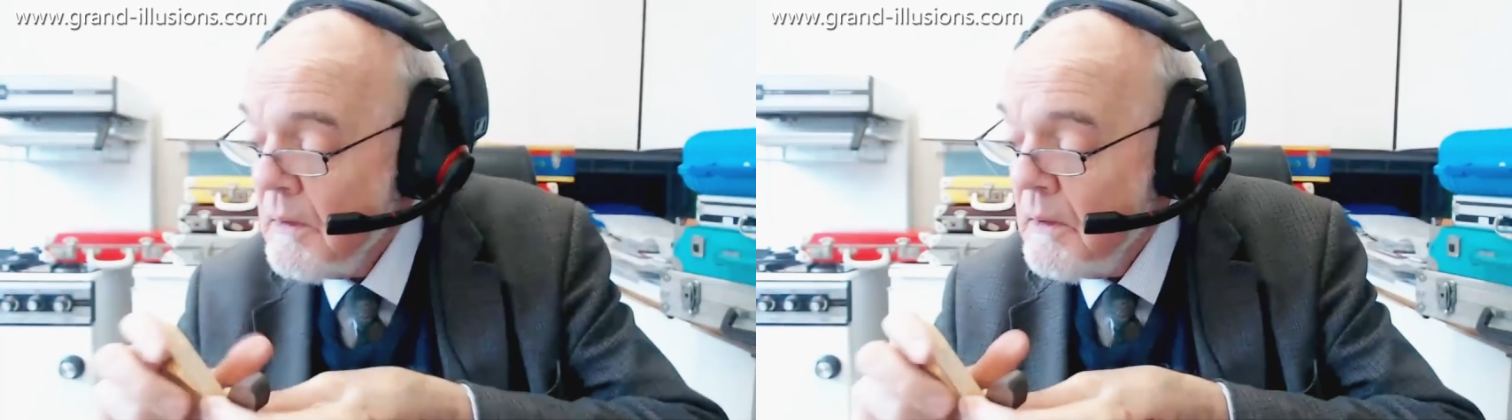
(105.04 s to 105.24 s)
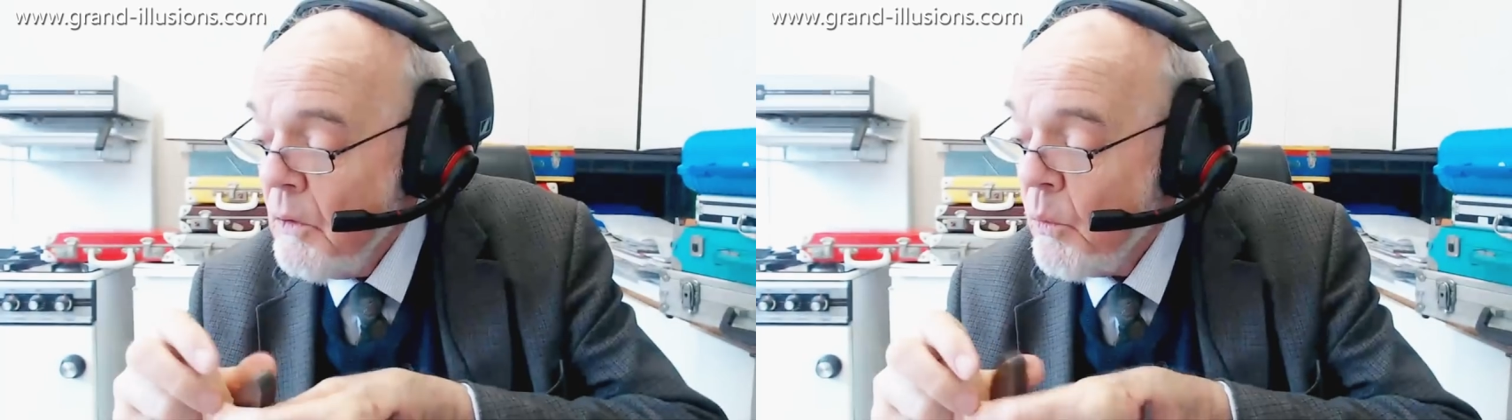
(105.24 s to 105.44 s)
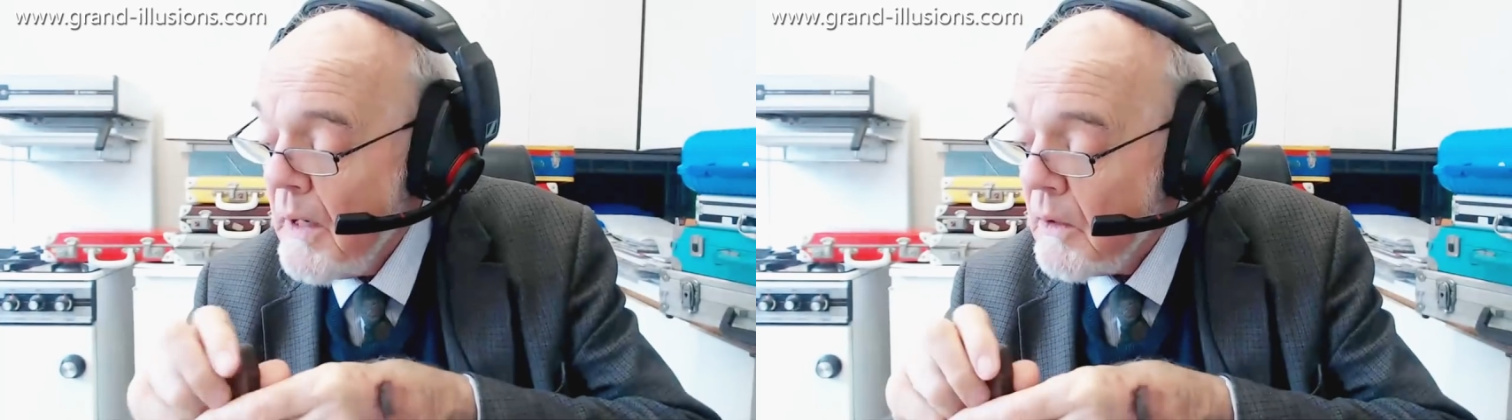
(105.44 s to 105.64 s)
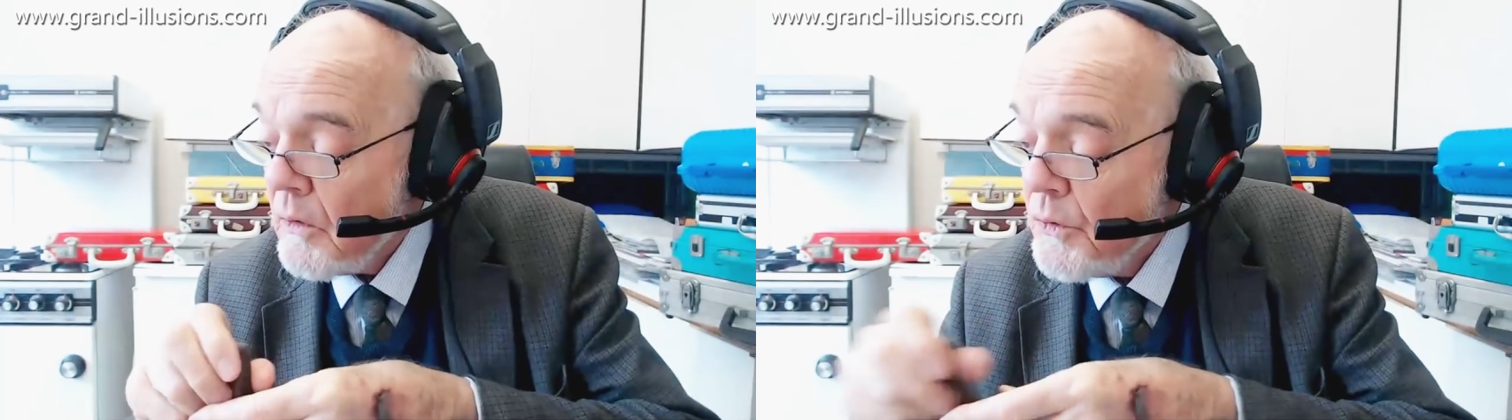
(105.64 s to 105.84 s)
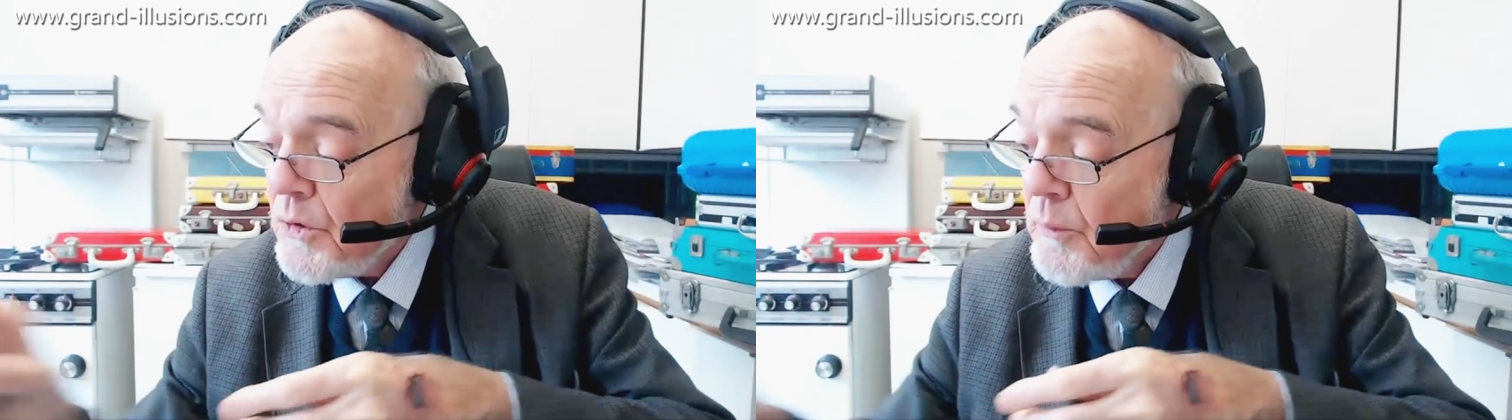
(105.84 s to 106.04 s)
Well,
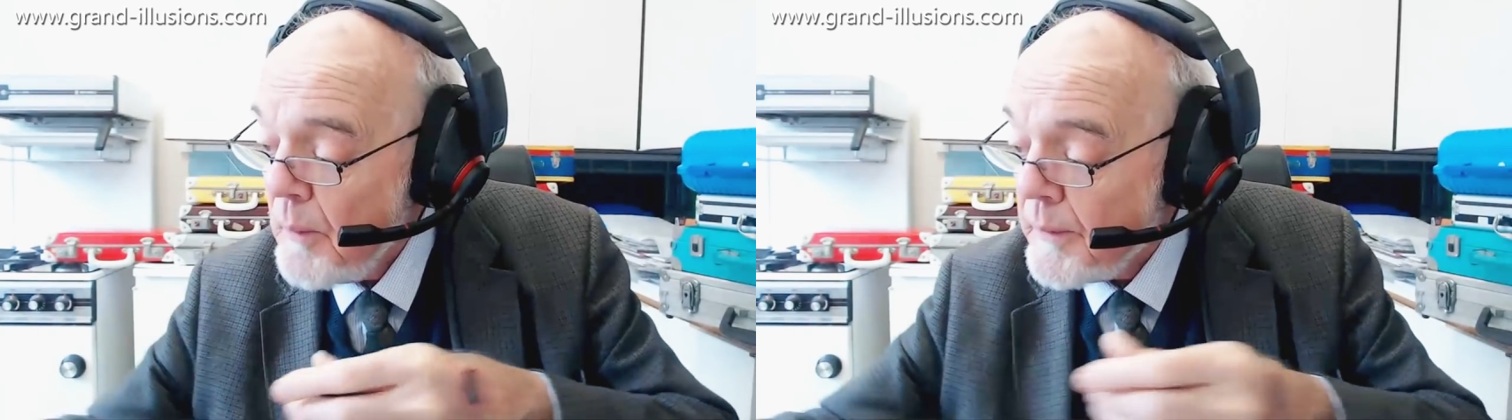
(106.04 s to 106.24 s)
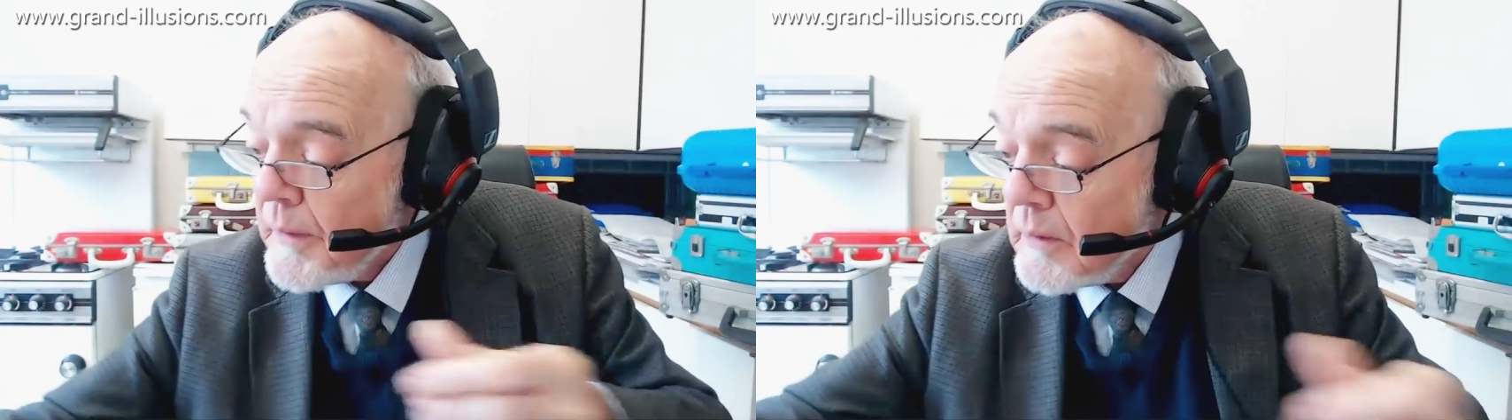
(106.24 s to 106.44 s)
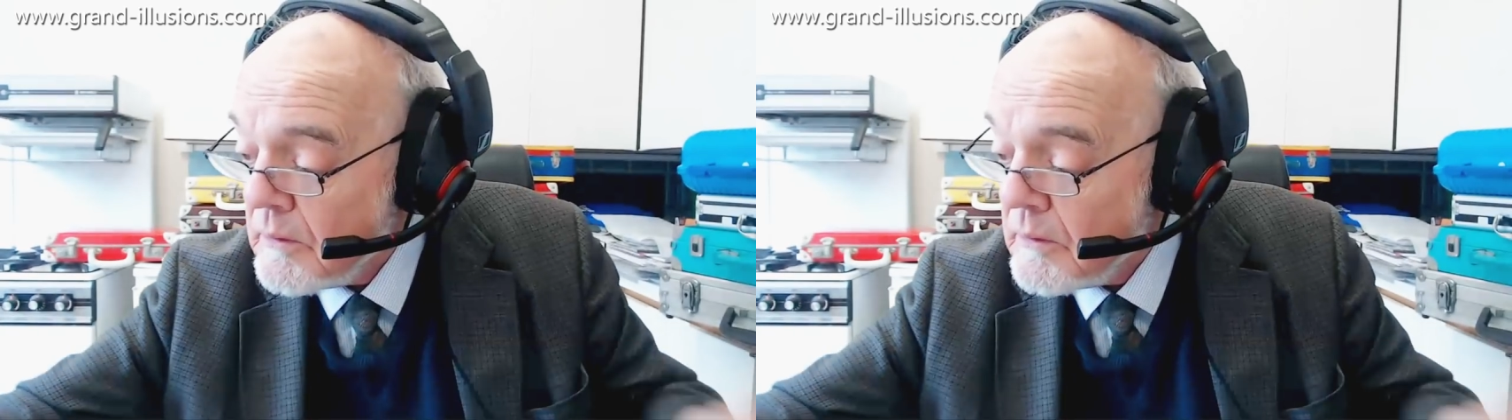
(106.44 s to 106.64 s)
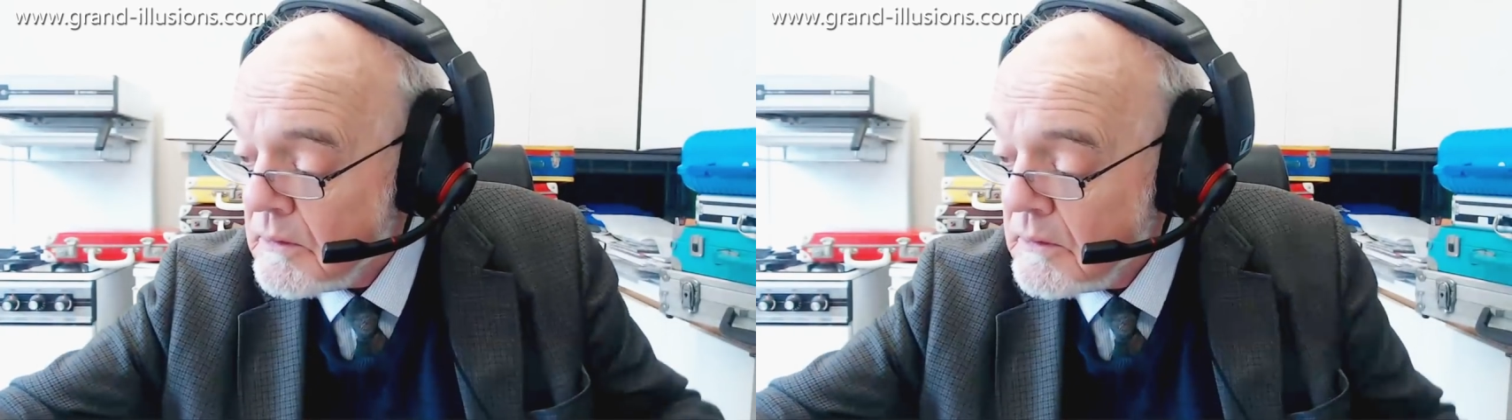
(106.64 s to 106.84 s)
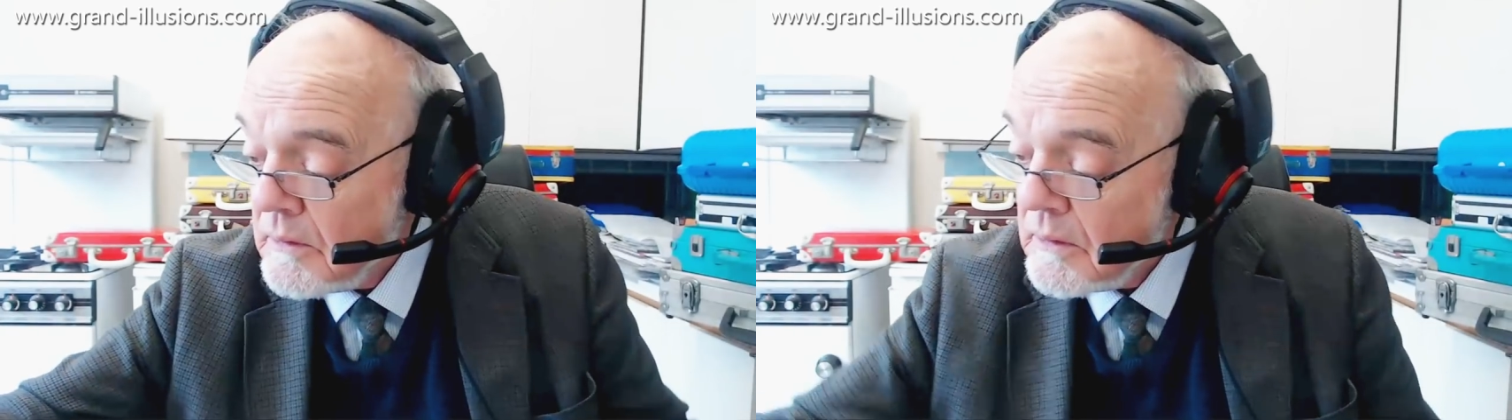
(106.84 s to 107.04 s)
who's the mummy?
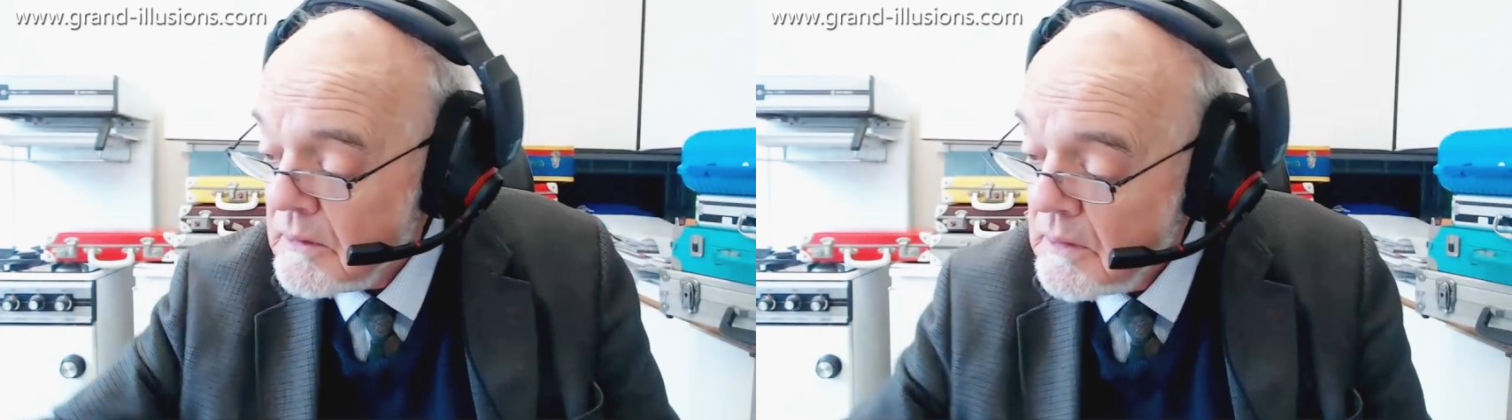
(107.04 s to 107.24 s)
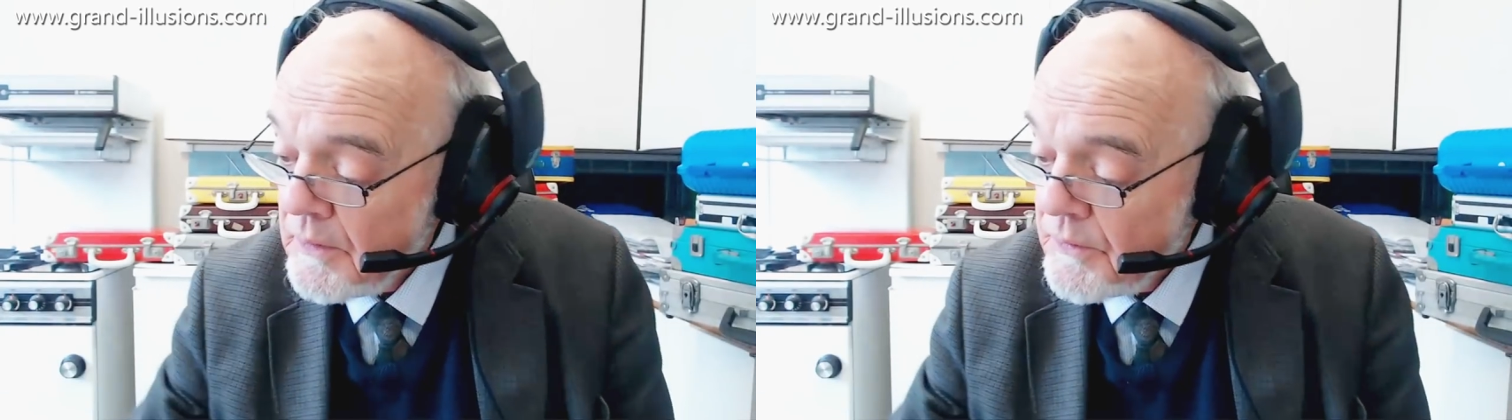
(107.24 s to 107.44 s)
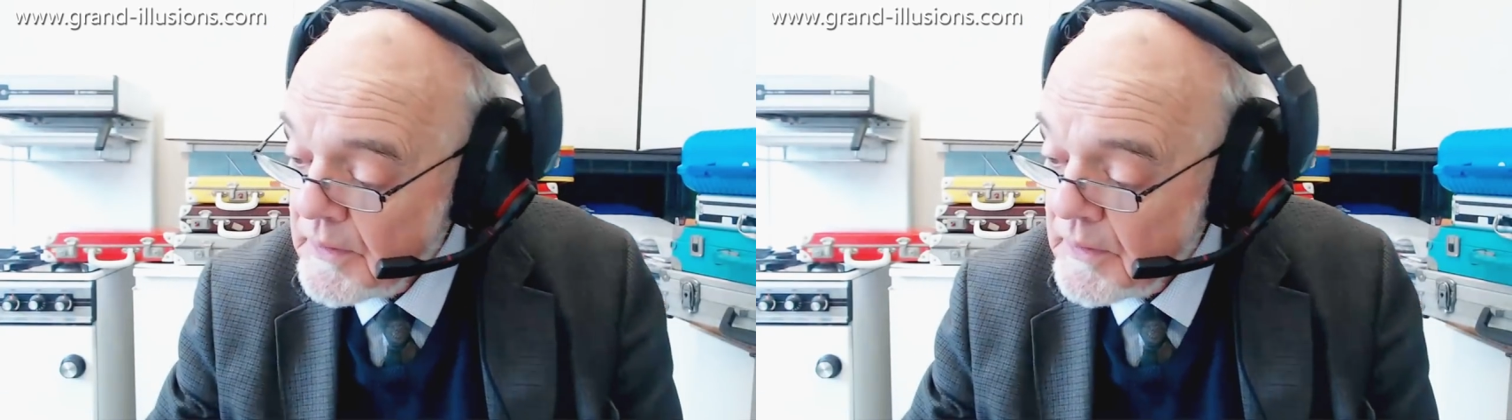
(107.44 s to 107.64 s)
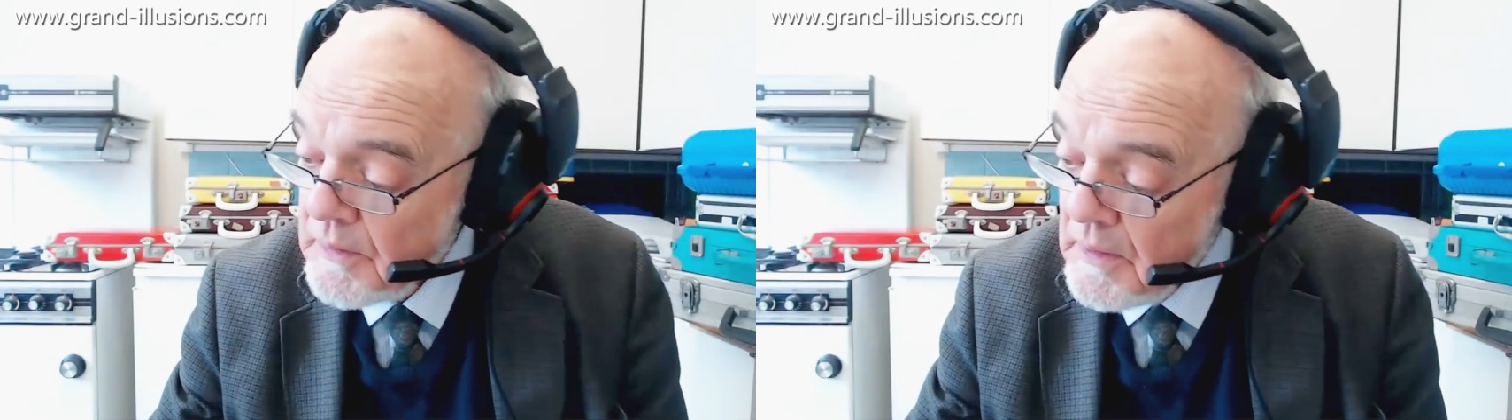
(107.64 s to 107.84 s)
Yeah, I think